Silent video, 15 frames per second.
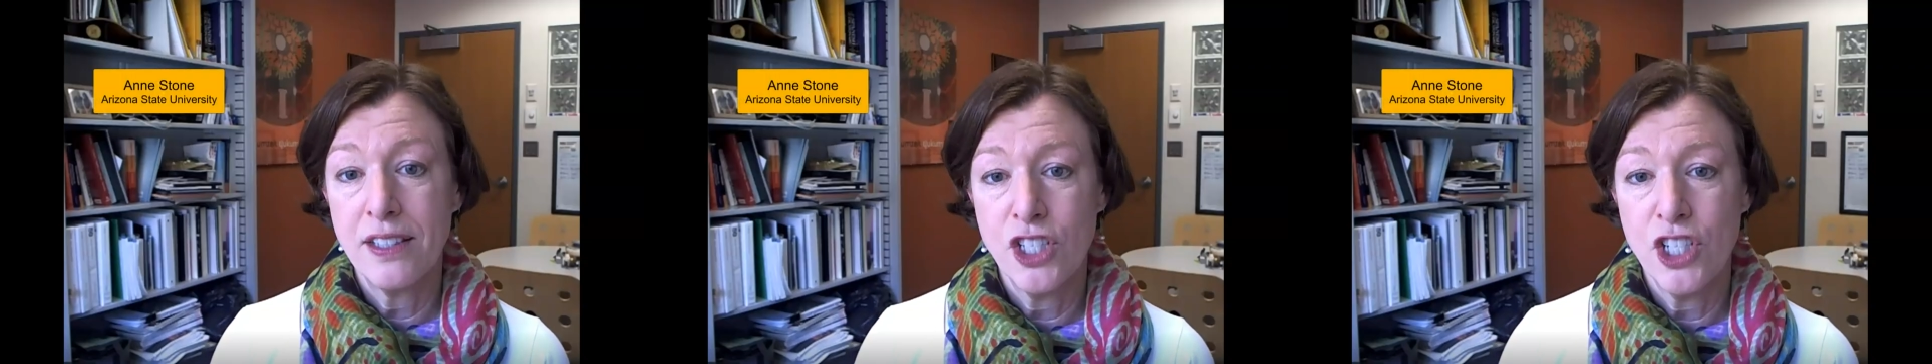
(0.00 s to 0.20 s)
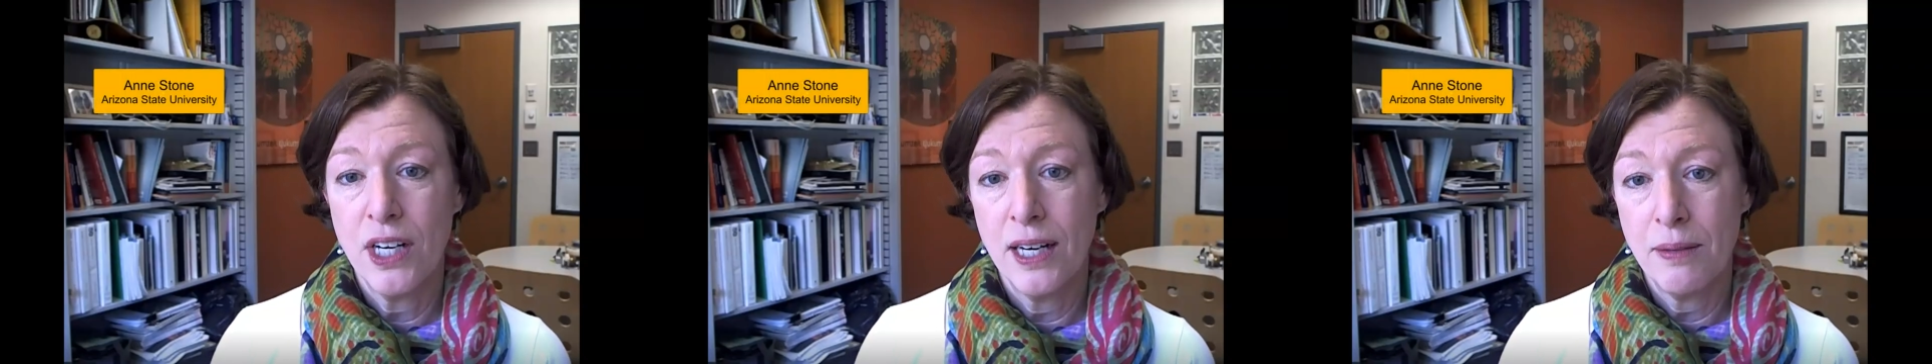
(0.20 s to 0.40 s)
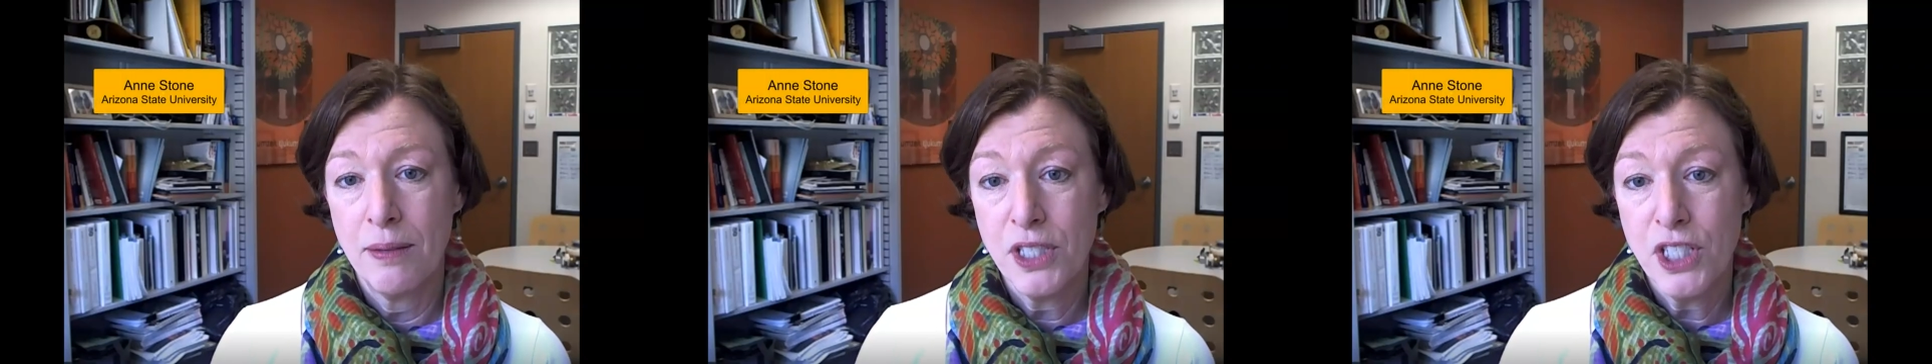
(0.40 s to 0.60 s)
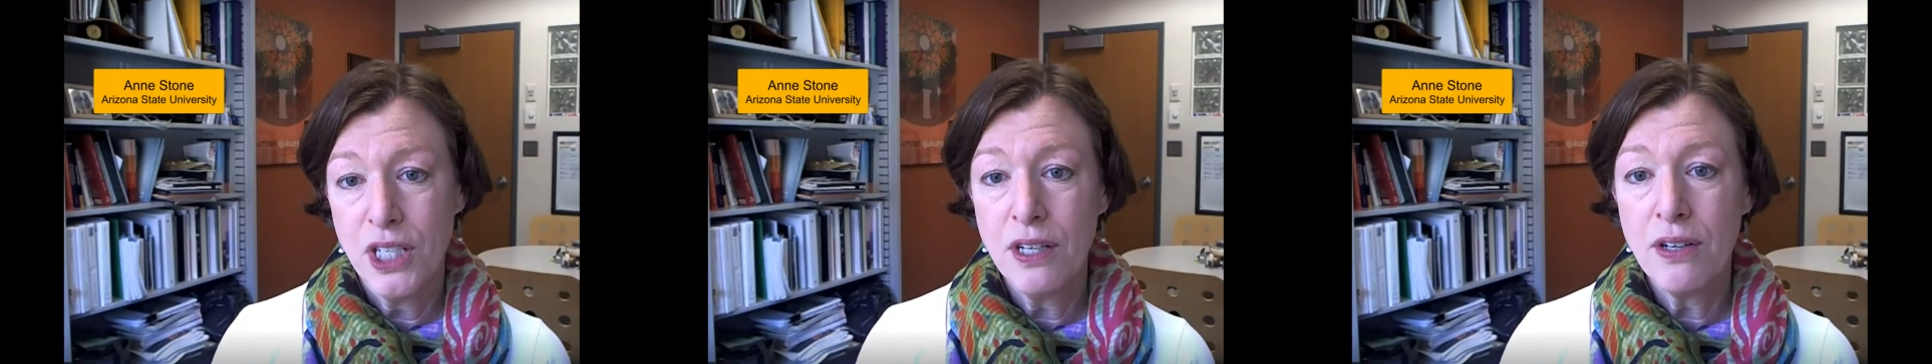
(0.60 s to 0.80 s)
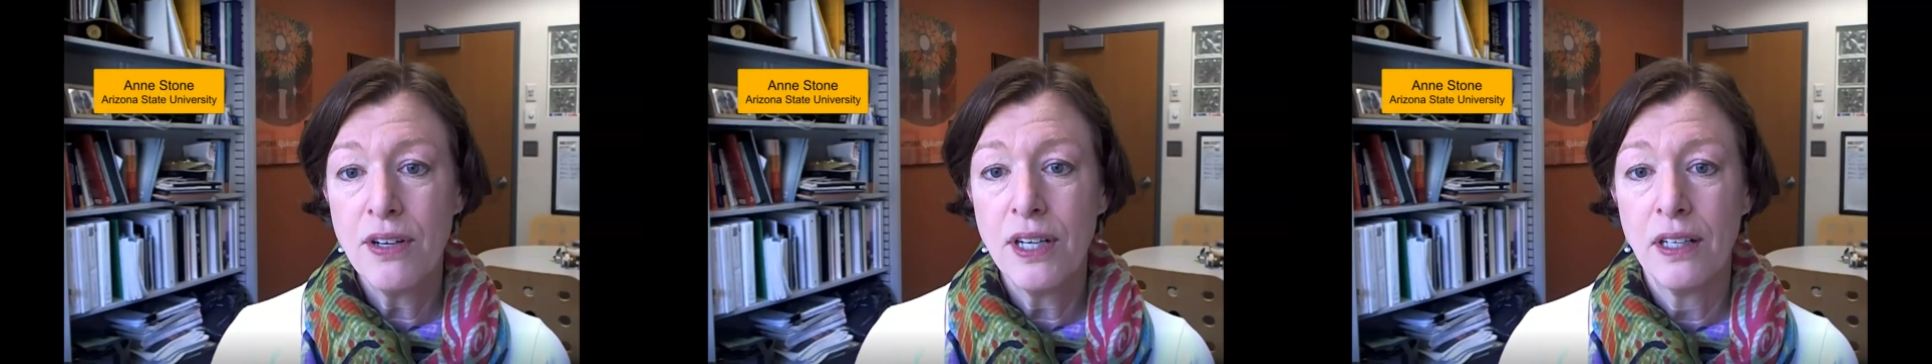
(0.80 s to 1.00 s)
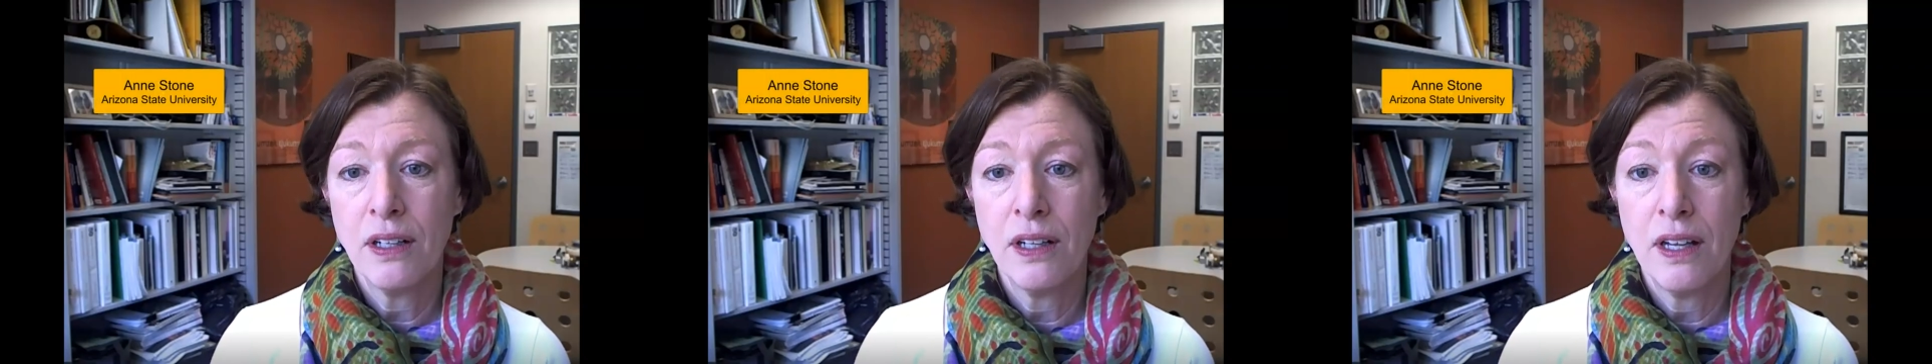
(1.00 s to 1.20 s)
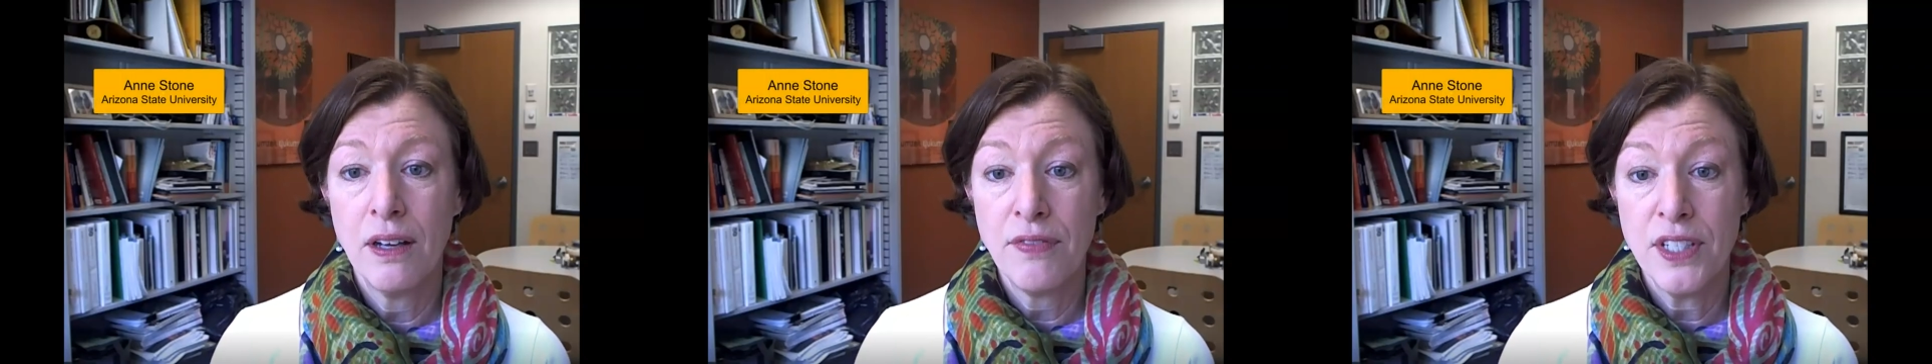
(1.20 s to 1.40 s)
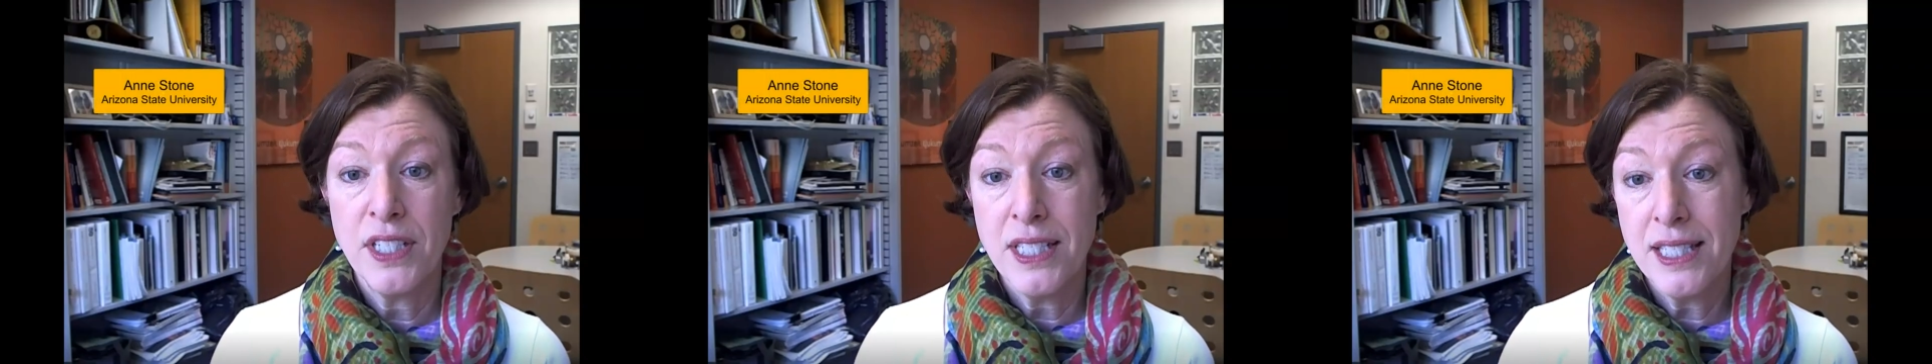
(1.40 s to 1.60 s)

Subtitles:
the genetic material of the